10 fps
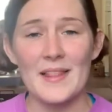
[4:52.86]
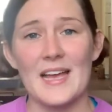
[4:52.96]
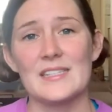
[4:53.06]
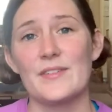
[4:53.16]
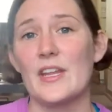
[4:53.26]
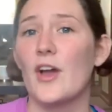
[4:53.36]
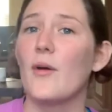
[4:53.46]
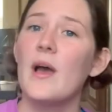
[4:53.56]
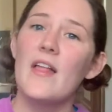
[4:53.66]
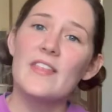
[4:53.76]
last
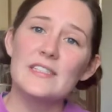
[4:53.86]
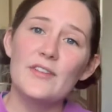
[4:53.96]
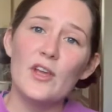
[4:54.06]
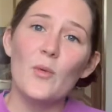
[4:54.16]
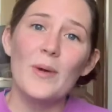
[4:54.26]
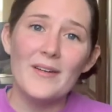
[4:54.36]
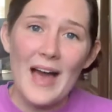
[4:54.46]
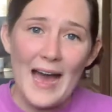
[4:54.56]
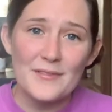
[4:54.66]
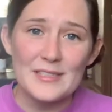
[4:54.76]
video, this video will
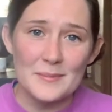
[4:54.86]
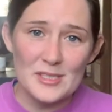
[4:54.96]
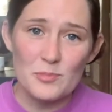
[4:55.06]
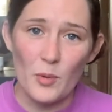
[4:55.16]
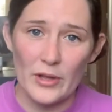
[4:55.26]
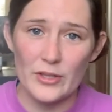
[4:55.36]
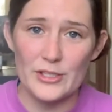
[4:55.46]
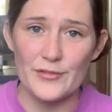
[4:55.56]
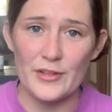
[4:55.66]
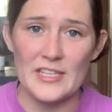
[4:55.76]
have some
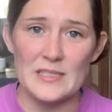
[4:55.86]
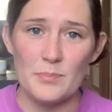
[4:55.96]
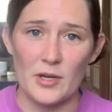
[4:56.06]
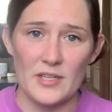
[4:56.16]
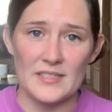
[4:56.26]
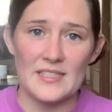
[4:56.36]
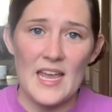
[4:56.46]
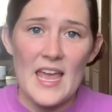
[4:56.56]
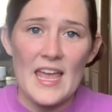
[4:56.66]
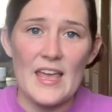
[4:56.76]
spoilers for these books.
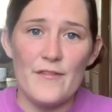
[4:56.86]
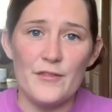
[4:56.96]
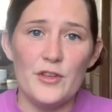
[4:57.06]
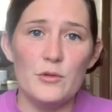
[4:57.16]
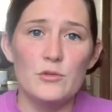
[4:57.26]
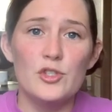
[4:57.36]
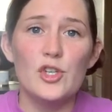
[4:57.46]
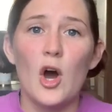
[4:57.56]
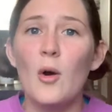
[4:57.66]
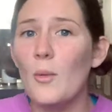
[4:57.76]
If you
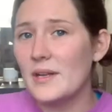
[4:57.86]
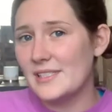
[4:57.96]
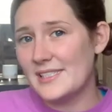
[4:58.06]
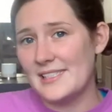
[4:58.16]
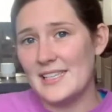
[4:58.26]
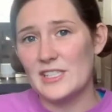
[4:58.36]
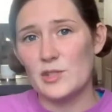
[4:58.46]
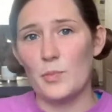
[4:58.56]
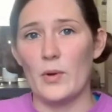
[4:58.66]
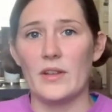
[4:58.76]
don't want to see the
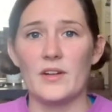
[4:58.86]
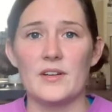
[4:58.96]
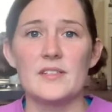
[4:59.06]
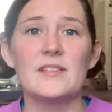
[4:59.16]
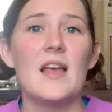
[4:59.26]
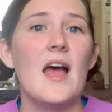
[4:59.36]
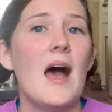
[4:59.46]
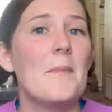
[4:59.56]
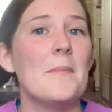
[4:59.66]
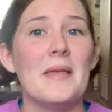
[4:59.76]
spoilers,
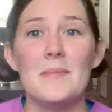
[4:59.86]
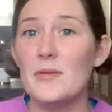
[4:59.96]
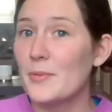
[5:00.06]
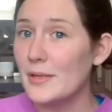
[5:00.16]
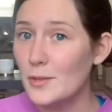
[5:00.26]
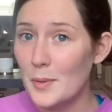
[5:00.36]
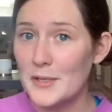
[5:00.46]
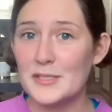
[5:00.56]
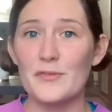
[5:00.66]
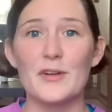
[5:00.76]
maybe read the
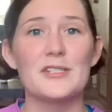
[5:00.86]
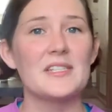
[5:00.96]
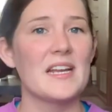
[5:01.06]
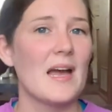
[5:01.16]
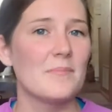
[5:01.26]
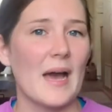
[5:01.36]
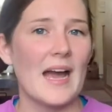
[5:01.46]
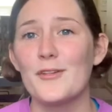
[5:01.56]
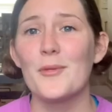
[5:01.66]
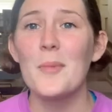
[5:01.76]
books first and come
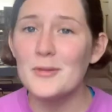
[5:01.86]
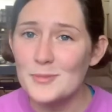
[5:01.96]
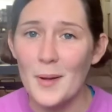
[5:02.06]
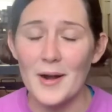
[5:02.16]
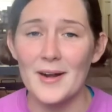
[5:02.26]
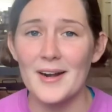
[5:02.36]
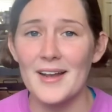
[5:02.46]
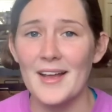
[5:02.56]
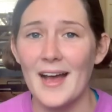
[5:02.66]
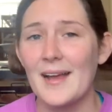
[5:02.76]
back. For the most part,
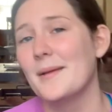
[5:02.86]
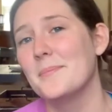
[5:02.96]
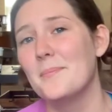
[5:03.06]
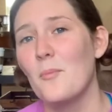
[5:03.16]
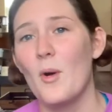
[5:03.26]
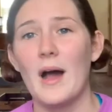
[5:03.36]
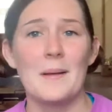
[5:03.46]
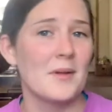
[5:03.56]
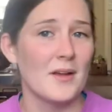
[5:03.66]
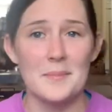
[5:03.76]

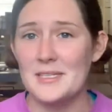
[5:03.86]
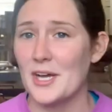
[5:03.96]
I'm going to be